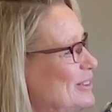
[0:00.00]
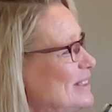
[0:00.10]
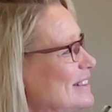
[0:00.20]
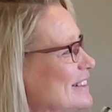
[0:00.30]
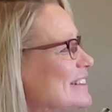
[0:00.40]

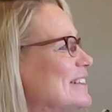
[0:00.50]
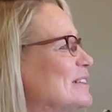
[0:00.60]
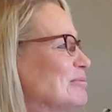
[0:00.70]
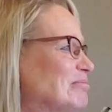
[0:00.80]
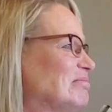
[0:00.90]
was
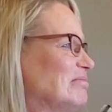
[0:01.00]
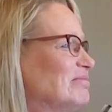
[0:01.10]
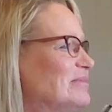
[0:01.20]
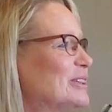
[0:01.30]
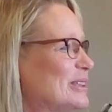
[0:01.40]

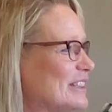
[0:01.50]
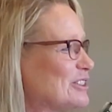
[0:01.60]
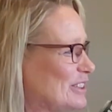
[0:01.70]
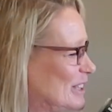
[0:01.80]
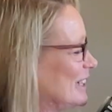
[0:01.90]

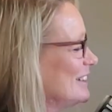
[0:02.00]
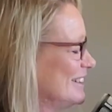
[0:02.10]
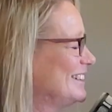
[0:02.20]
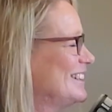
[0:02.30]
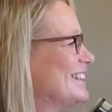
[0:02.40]
interesting.
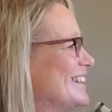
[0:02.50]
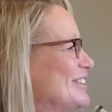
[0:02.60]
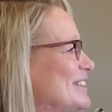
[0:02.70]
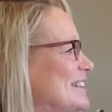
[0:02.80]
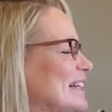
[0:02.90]
It
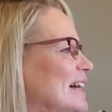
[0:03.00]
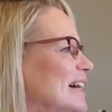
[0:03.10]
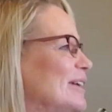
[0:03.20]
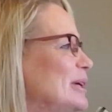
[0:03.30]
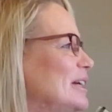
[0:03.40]
was,
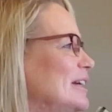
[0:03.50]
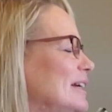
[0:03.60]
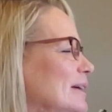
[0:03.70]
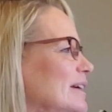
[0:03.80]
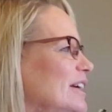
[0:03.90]
I mean,
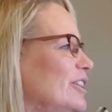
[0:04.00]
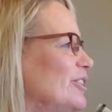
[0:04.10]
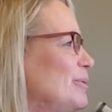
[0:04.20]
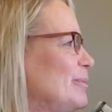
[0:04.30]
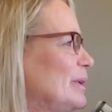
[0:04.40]

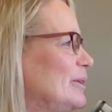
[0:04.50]
you